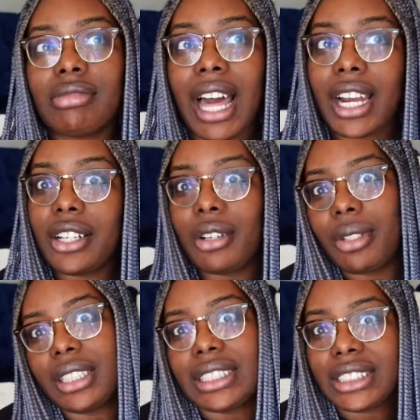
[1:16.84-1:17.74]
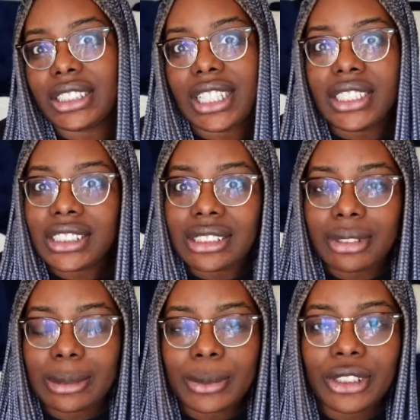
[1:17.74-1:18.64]
I don't know where they just change and
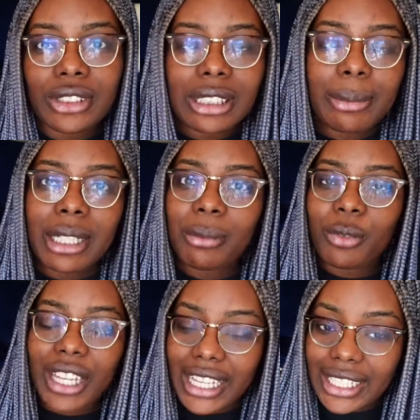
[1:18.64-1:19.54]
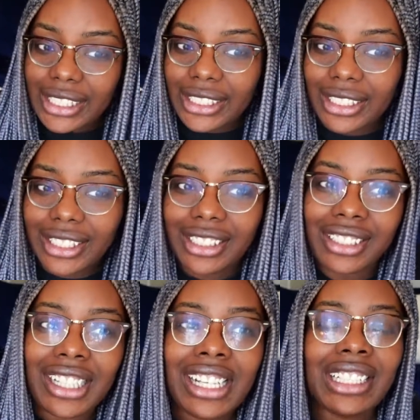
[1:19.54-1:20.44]
switch up on you and they become fake.
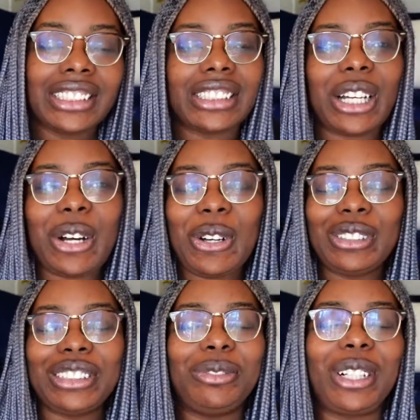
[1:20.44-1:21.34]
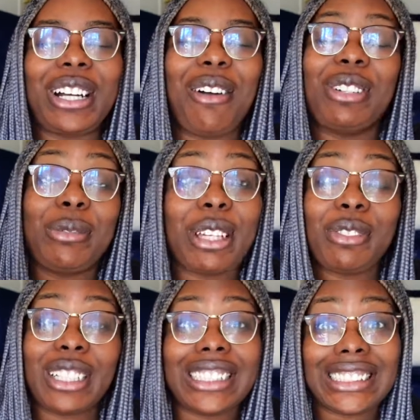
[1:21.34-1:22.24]
So we're, I'm going to be
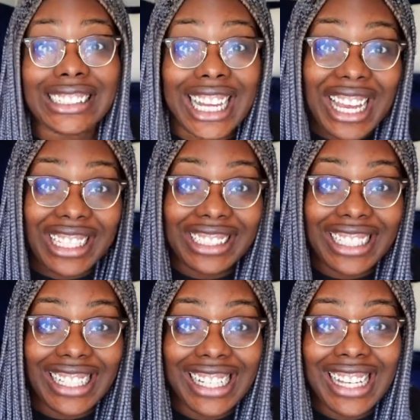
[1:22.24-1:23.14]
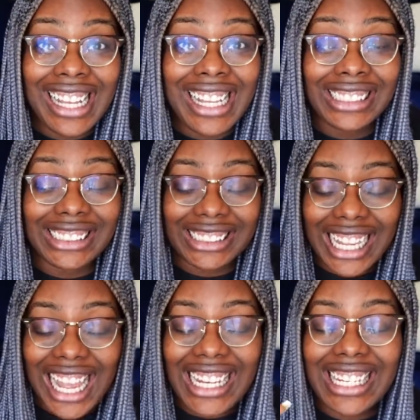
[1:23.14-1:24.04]
giving you guys ten,
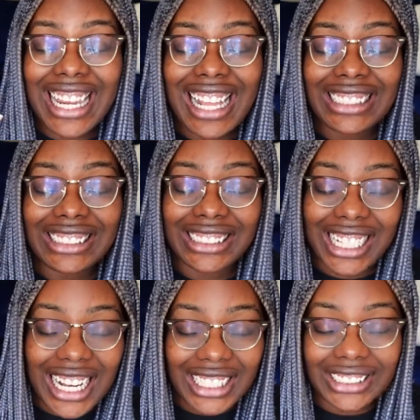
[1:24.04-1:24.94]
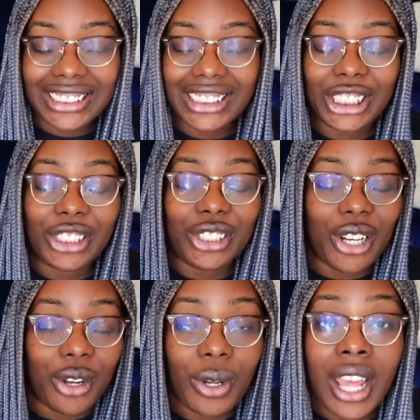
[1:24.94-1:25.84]
ten signs to
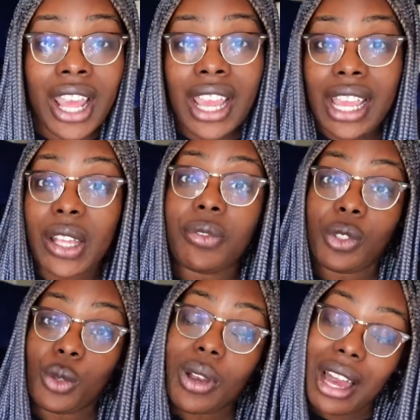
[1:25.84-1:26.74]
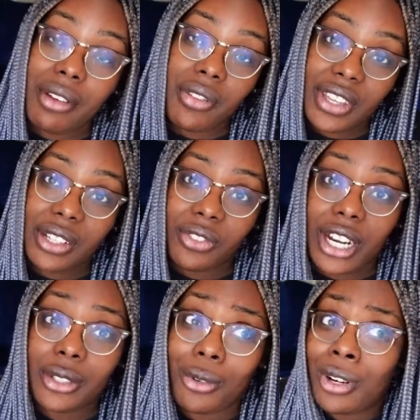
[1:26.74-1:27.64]
know if you have a fake
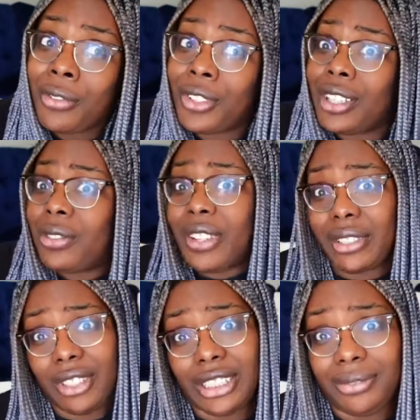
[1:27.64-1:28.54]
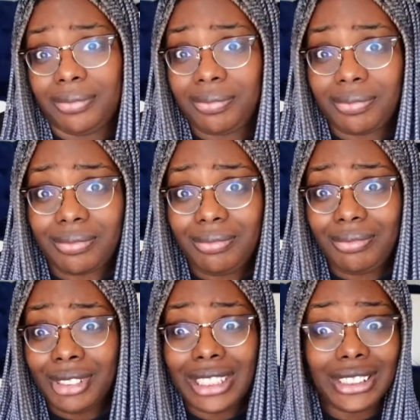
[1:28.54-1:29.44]
friend or if you're the fake friend.
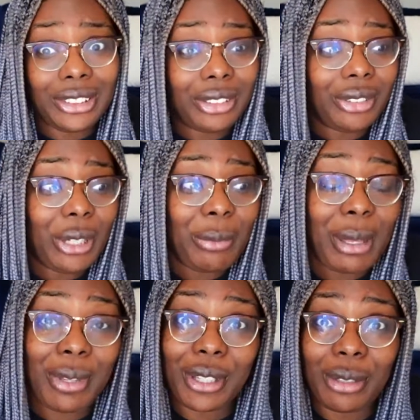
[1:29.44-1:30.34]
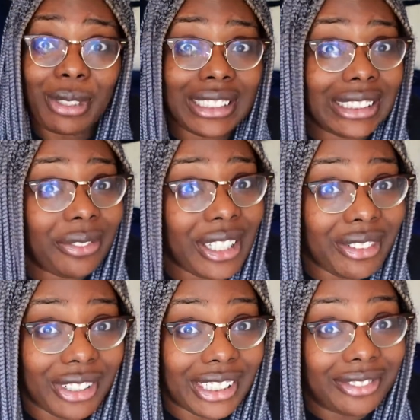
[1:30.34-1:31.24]
Because you don't know. Maybe you're the one that's the
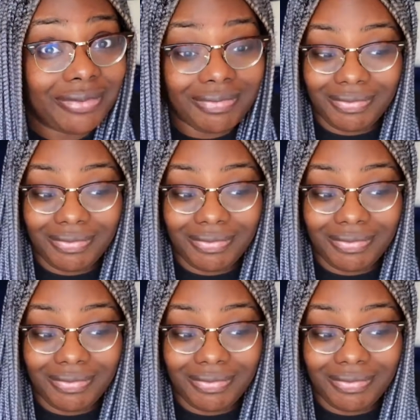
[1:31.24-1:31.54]
fake friend.